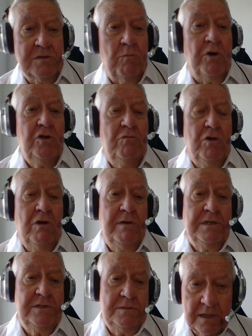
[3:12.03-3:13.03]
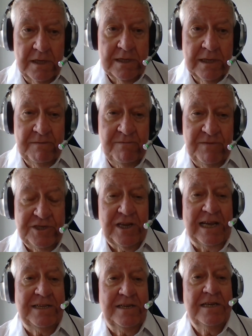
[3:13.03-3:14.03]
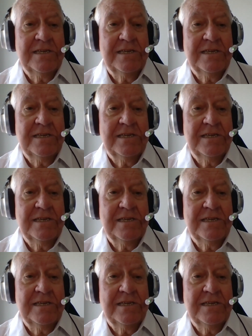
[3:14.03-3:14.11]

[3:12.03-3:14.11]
And what you do is the invigilator